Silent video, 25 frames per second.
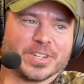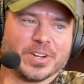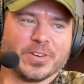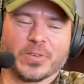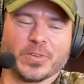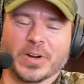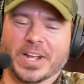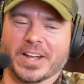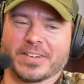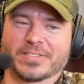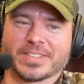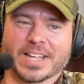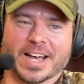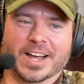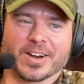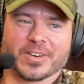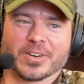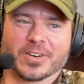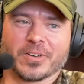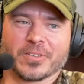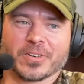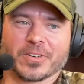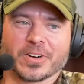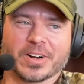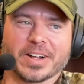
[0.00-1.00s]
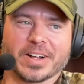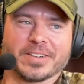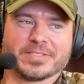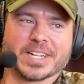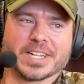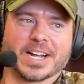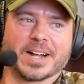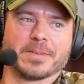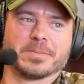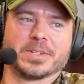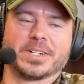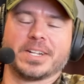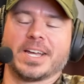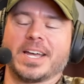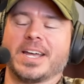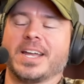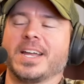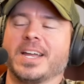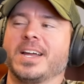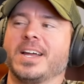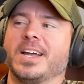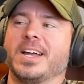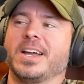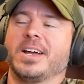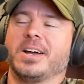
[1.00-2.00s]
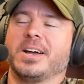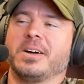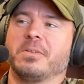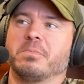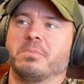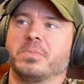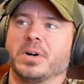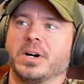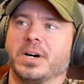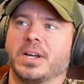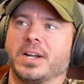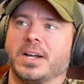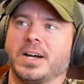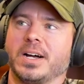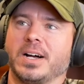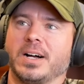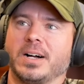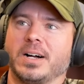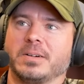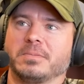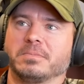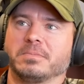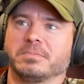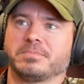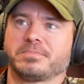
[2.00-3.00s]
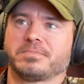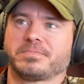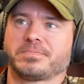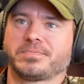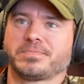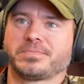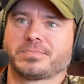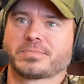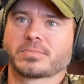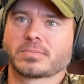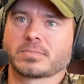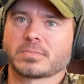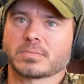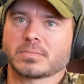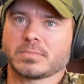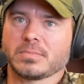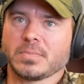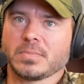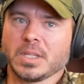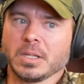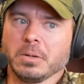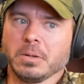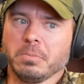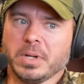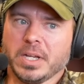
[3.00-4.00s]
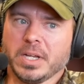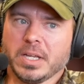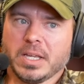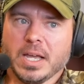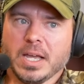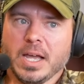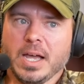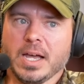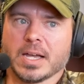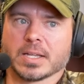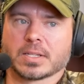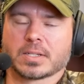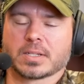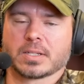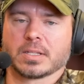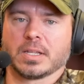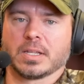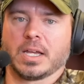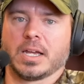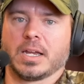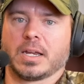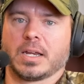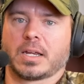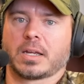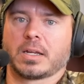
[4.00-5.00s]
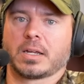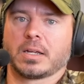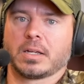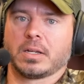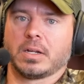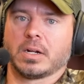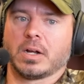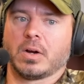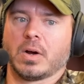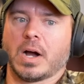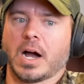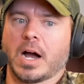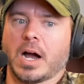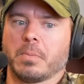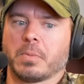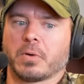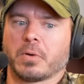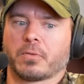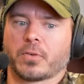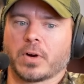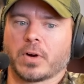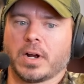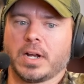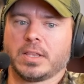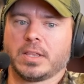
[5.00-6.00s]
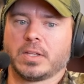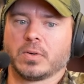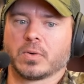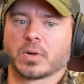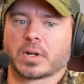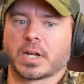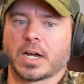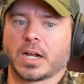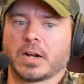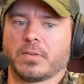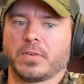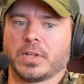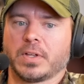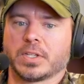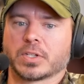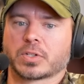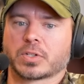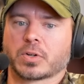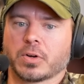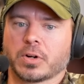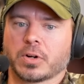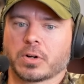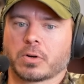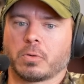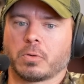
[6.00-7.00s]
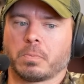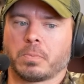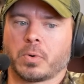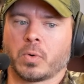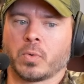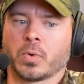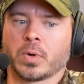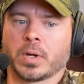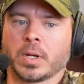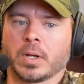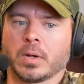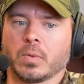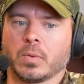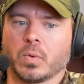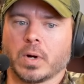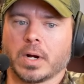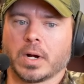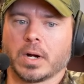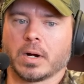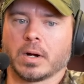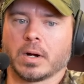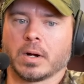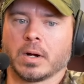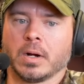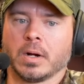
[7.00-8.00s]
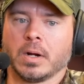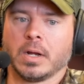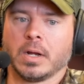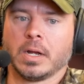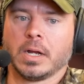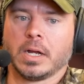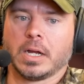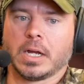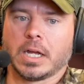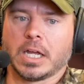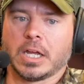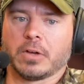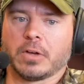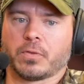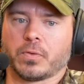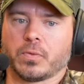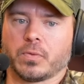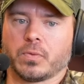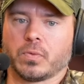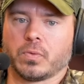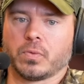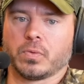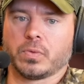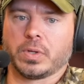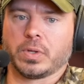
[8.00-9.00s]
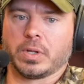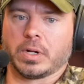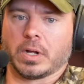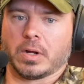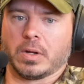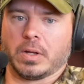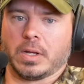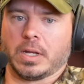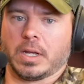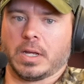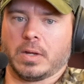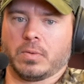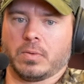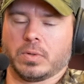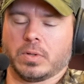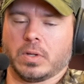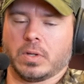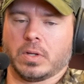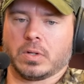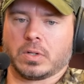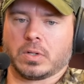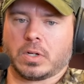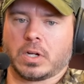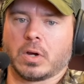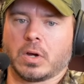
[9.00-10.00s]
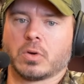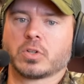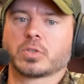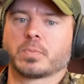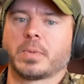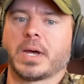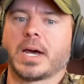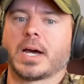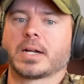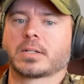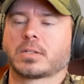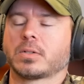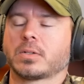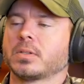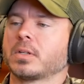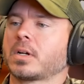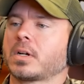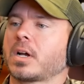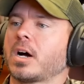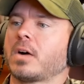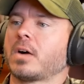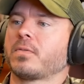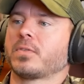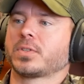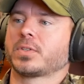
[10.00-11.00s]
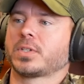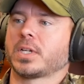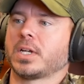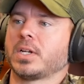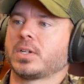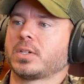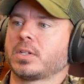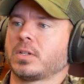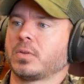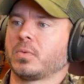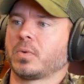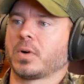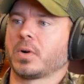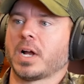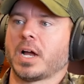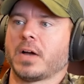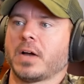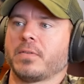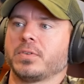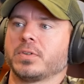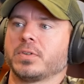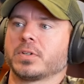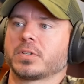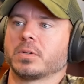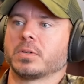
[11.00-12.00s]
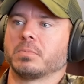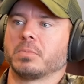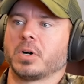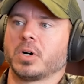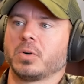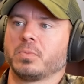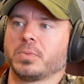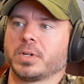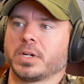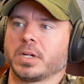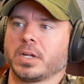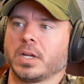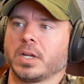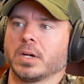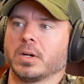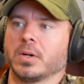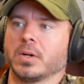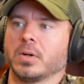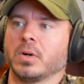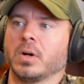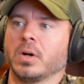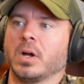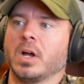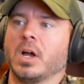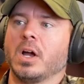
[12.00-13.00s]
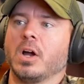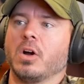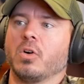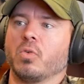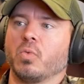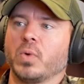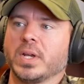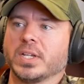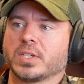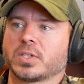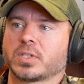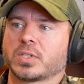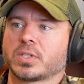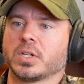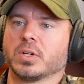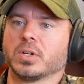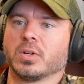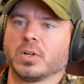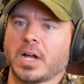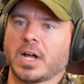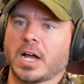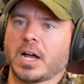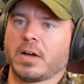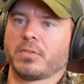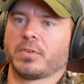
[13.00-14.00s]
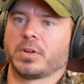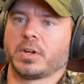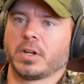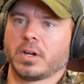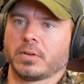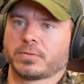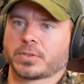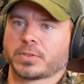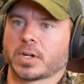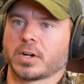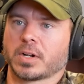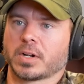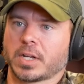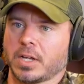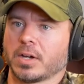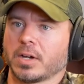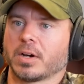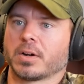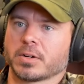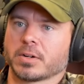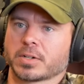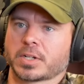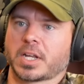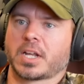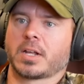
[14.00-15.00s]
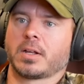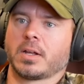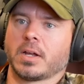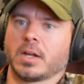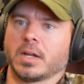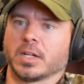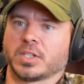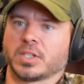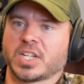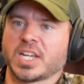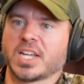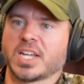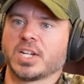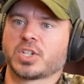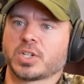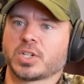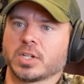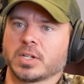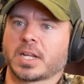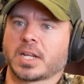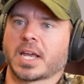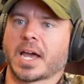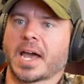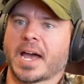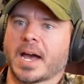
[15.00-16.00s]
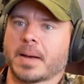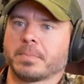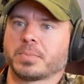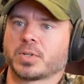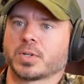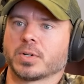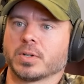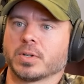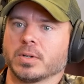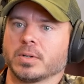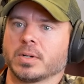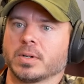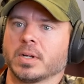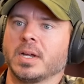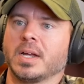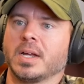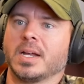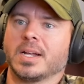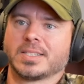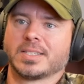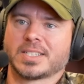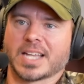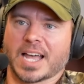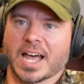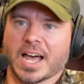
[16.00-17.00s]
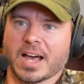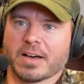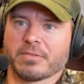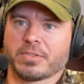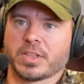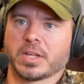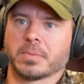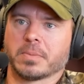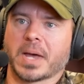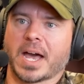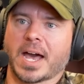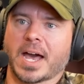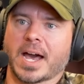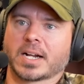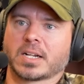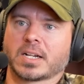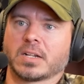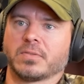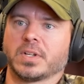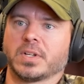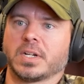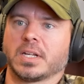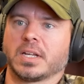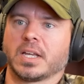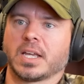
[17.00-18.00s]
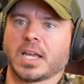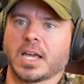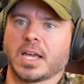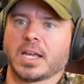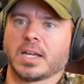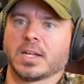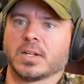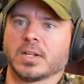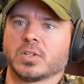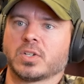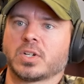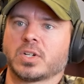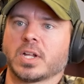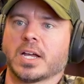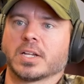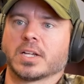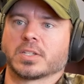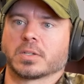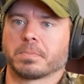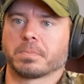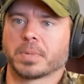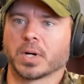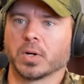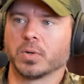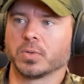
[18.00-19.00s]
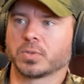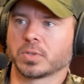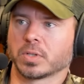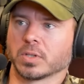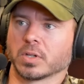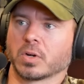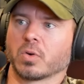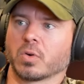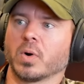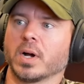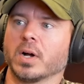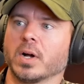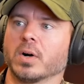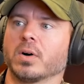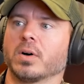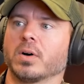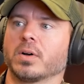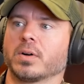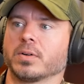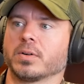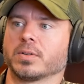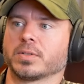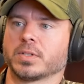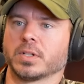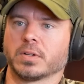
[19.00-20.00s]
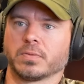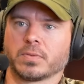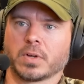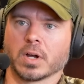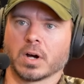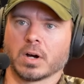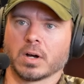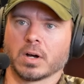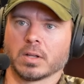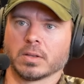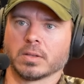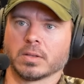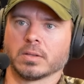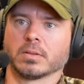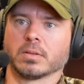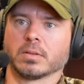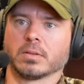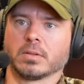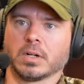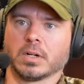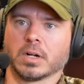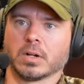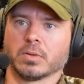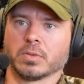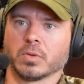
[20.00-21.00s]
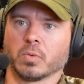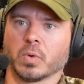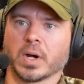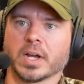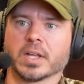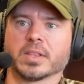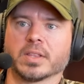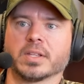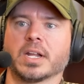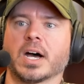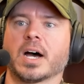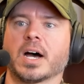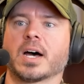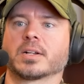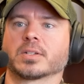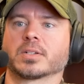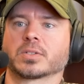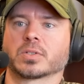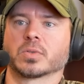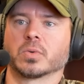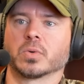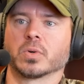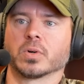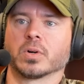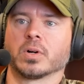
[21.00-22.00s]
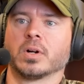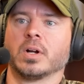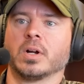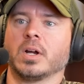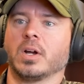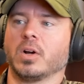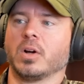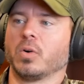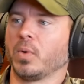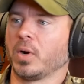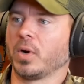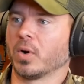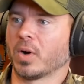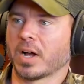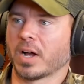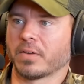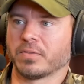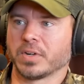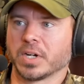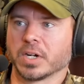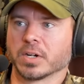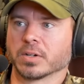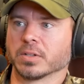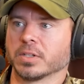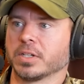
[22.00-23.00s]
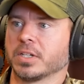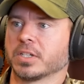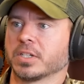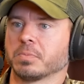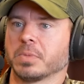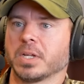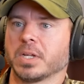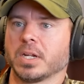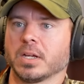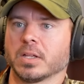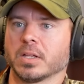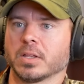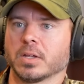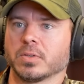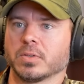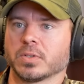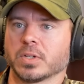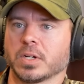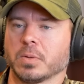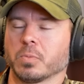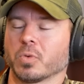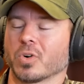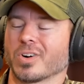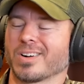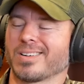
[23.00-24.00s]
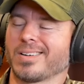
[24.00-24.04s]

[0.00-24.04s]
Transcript: I don't know if we're going to have time today. But yes, like, you know, I'm afraid that we're kind of at this critical point where if, you know, it goes back to the conversation that we were having just a moment ago. We still have enough turkey hunters' attention captured to have them active and engaged, as opposed to the quail hunters that have gone, you know, the way of the dinosaur. We don't have nearly as many of those anymore.